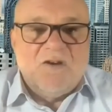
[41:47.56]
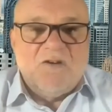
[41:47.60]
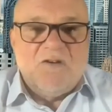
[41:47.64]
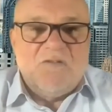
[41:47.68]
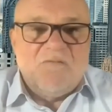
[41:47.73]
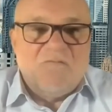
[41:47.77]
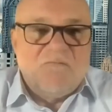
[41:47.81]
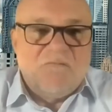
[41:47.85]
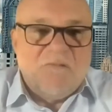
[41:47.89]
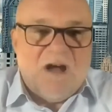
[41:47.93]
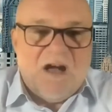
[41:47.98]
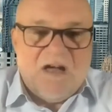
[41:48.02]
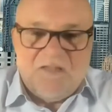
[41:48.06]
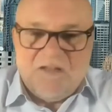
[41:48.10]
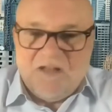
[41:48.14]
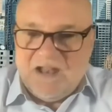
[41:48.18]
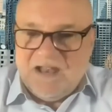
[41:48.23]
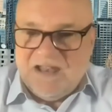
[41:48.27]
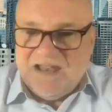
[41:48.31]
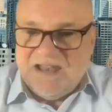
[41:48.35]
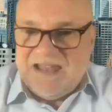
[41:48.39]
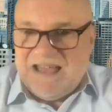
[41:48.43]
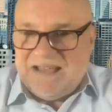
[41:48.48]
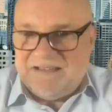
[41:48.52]
rather
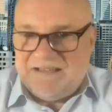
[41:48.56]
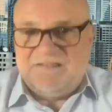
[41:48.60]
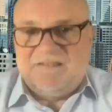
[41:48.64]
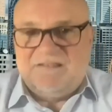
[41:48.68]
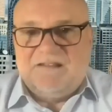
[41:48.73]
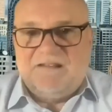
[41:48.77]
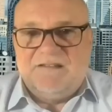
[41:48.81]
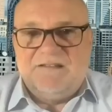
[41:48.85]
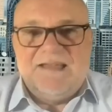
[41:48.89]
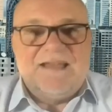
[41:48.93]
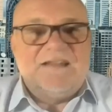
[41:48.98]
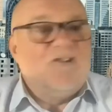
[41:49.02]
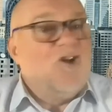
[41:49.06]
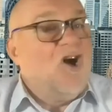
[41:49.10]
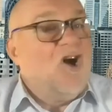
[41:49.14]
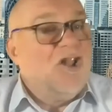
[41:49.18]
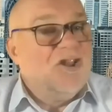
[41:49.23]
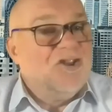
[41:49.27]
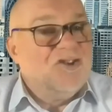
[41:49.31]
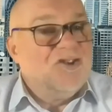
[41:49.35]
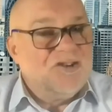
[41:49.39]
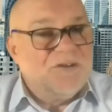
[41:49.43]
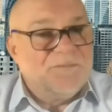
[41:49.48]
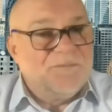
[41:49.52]
less
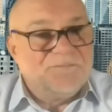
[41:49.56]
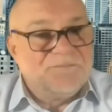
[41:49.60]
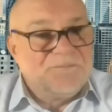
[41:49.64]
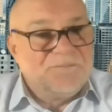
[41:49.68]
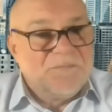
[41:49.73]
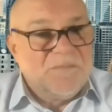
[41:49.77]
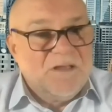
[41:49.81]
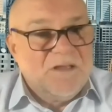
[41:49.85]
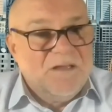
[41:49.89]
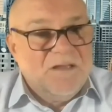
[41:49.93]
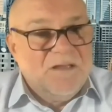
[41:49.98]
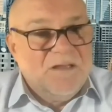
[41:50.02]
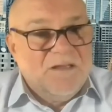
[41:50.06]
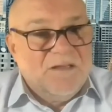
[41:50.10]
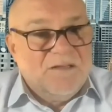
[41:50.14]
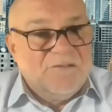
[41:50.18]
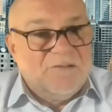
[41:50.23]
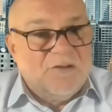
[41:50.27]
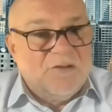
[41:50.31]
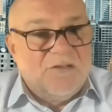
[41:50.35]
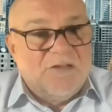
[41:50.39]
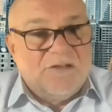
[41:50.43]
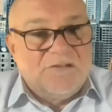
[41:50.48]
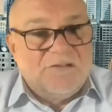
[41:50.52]
technology.
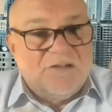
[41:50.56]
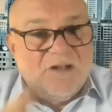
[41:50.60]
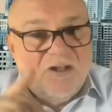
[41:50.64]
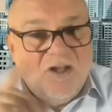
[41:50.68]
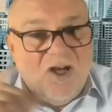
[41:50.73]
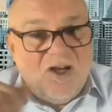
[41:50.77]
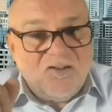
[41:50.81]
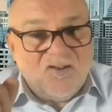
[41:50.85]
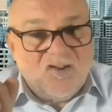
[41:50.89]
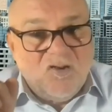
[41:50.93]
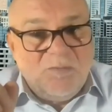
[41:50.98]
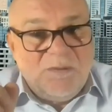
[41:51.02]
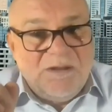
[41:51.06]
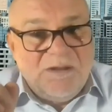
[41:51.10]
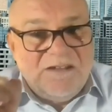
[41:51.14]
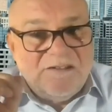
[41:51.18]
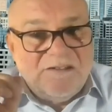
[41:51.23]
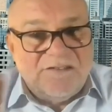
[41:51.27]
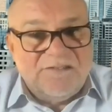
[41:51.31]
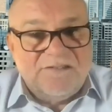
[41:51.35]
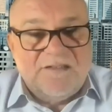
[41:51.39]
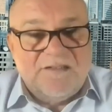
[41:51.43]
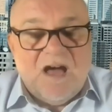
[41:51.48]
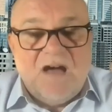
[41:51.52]
So there's a lot to be
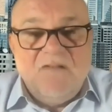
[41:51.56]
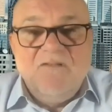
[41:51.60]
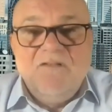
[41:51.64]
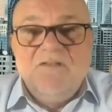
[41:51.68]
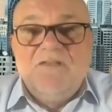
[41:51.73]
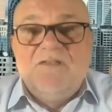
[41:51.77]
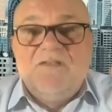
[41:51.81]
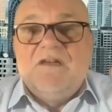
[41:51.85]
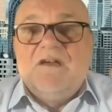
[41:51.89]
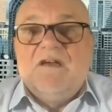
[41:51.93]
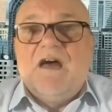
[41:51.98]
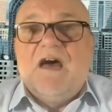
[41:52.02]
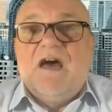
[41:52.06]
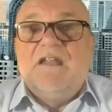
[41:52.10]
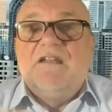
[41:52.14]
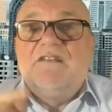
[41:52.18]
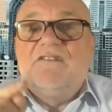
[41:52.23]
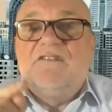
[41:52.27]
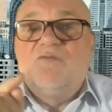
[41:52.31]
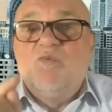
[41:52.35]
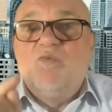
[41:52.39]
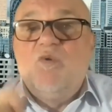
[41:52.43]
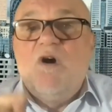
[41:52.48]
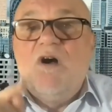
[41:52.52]
discovered there, and
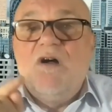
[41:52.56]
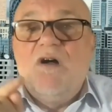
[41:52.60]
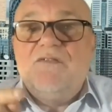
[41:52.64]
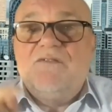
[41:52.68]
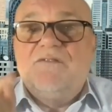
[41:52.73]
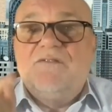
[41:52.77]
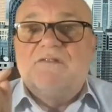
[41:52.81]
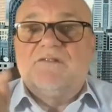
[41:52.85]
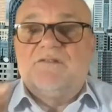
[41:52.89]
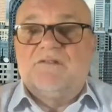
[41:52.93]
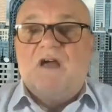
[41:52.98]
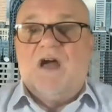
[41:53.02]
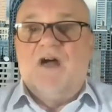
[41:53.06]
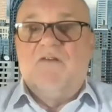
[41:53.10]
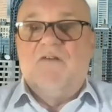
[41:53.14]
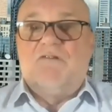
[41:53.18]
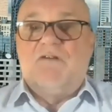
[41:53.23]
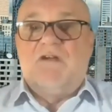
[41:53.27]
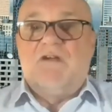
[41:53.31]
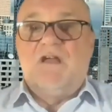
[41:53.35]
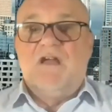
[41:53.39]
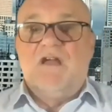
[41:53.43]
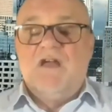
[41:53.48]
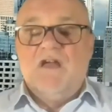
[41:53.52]
it's worth
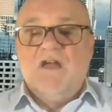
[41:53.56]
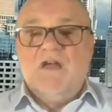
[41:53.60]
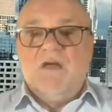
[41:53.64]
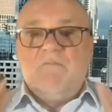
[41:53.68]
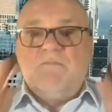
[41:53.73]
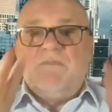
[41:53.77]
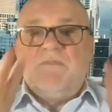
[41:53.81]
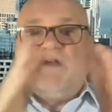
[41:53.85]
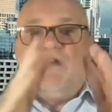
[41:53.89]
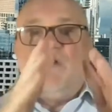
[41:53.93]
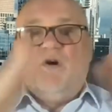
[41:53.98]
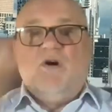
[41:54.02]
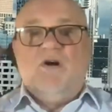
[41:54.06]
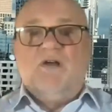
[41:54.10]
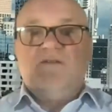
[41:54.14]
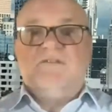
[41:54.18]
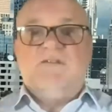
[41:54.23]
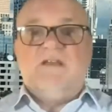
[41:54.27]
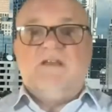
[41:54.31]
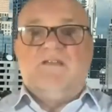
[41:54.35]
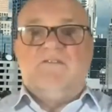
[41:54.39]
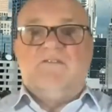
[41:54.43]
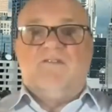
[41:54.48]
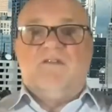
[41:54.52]
discovering
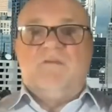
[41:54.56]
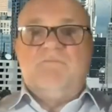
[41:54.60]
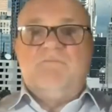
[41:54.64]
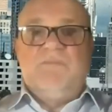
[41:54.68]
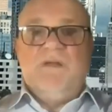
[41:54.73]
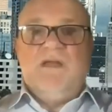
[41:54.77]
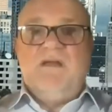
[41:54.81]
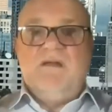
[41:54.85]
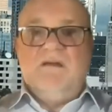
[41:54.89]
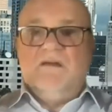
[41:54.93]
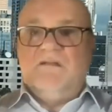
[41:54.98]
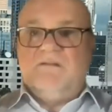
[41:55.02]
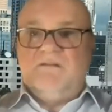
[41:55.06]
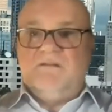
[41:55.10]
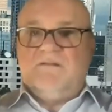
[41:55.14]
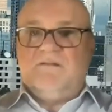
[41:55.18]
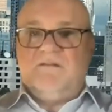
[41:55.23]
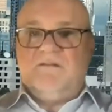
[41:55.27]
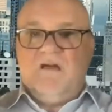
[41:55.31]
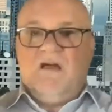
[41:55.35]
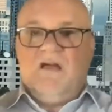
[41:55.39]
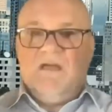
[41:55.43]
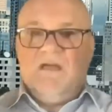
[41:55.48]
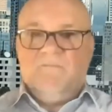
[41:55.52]
because it's a bigger
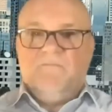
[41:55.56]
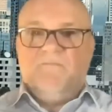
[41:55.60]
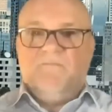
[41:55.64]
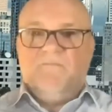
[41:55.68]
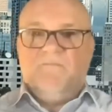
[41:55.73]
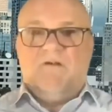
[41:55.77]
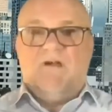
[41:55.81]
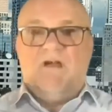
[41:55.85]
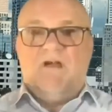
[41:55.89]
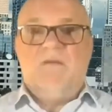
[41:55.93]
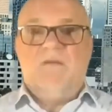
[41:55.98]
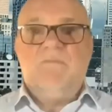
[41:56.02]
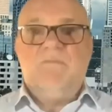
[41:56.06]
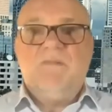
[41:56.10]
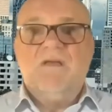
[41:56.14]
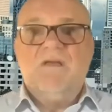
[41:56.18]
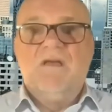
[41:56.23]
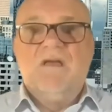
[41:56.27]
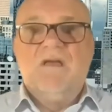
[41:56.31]
time frame.